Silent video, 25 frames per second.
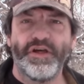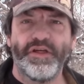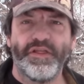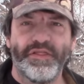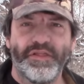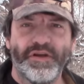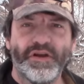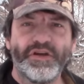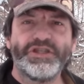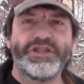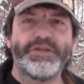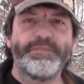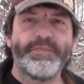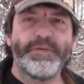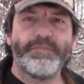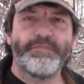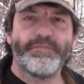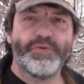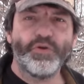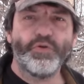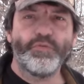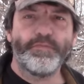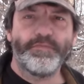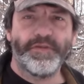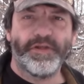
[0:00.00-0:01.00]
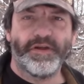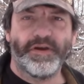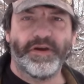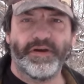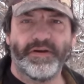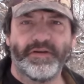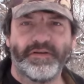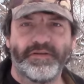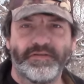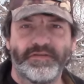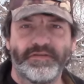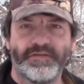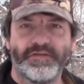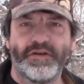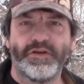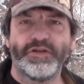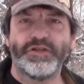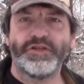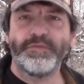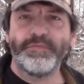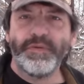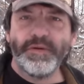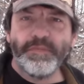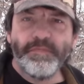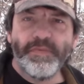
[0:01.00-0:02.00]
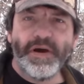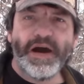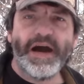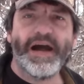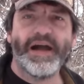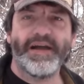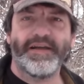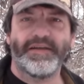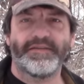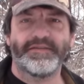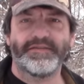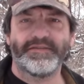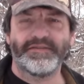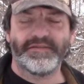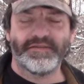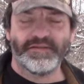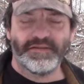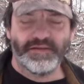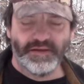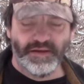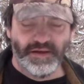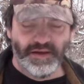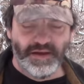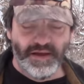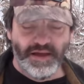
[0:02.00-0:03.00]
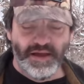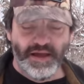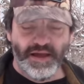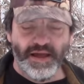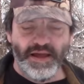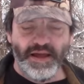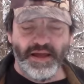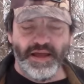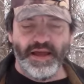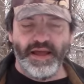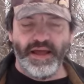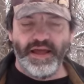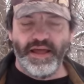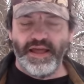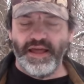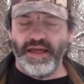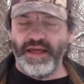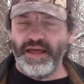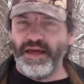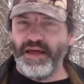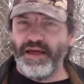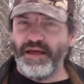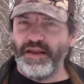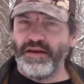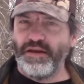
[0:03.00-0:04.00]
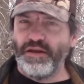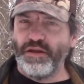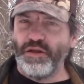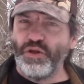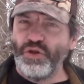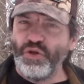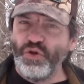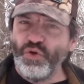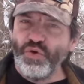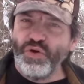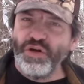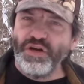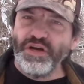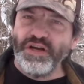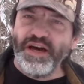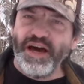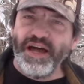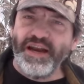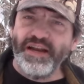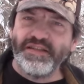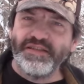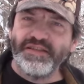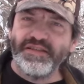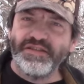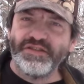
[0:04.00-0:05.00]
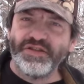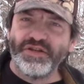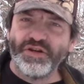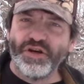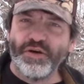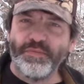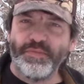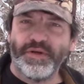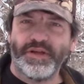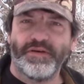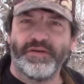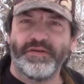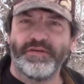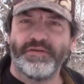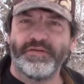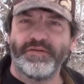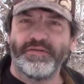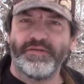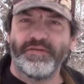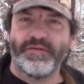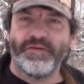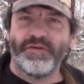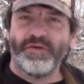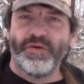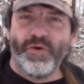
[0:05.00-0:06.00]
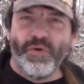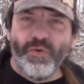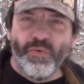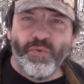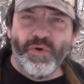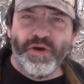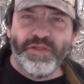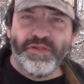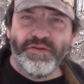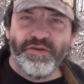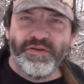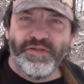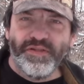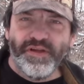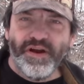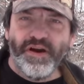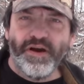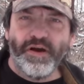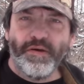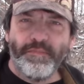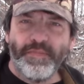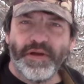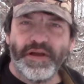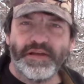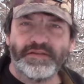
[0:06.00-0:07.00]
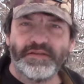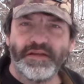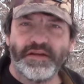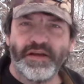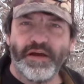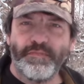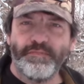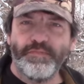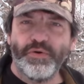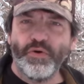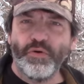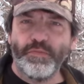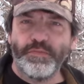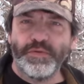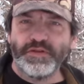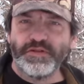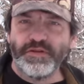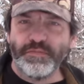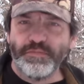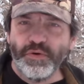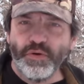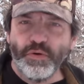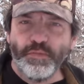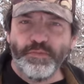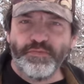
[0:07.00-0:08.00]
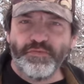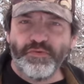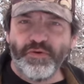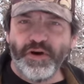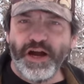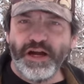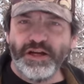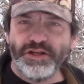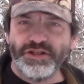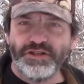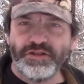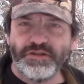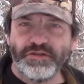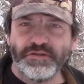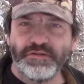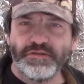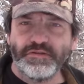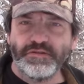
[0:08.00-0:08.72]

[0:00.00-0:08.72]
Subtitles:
there should be poop there. There should be piles. And you can kind of determine when they're there based on that poop. Is the poop fresh?